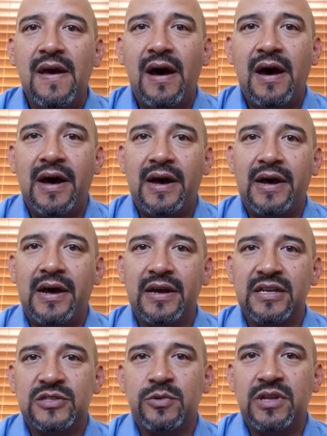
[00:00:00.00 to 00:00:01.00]

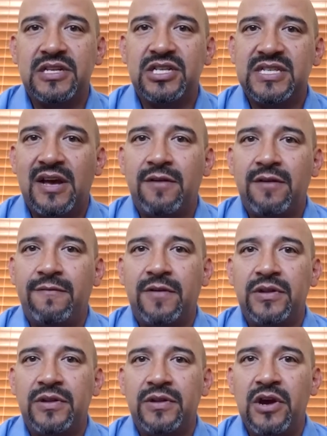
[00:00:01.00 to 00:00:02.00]
it's really just helpful
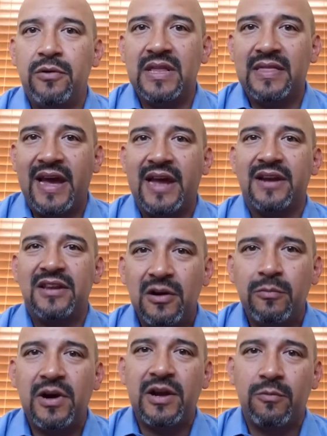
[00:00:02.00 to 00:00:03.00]
knowing that
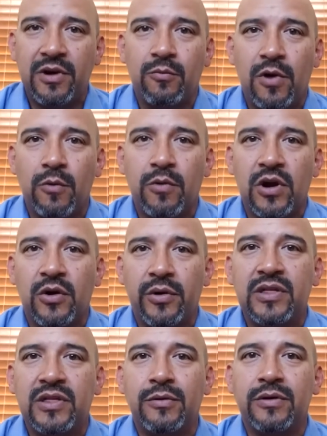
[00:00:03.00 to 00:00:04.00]
what we're going
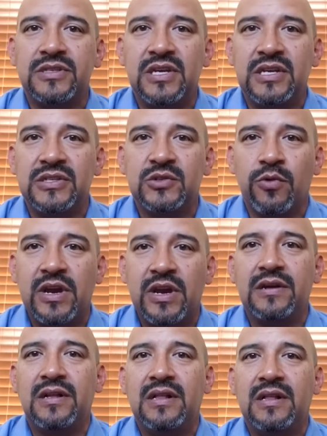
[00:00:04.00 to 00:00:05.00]
through is
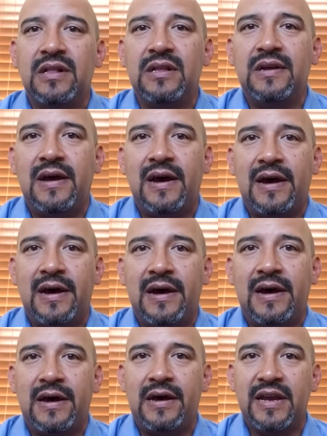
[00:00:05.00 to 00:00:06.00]
real.
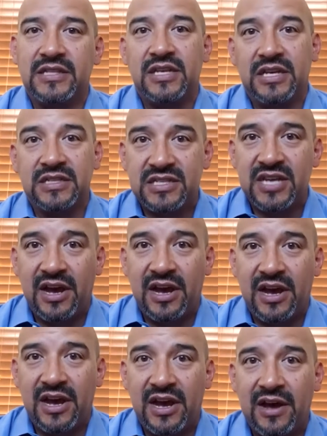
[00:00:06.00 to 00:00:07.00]
It's tough,
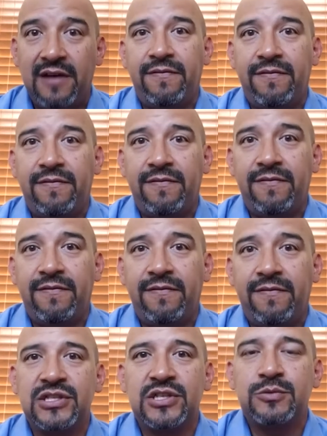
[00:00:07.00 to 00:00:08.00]
and
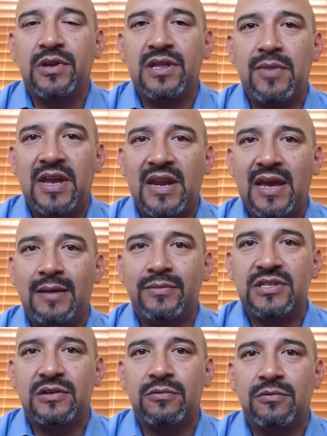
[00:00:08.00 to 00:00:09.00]
just really being able
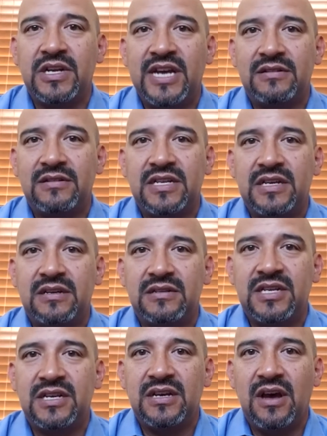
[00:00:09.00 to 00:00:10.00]
to reach out
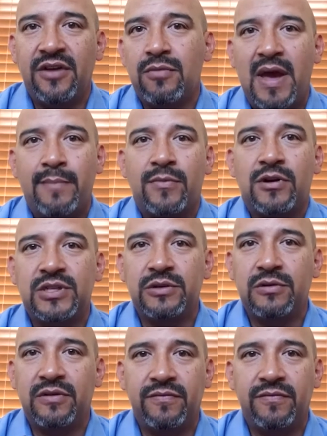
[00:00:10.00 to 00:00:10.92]
to other members who have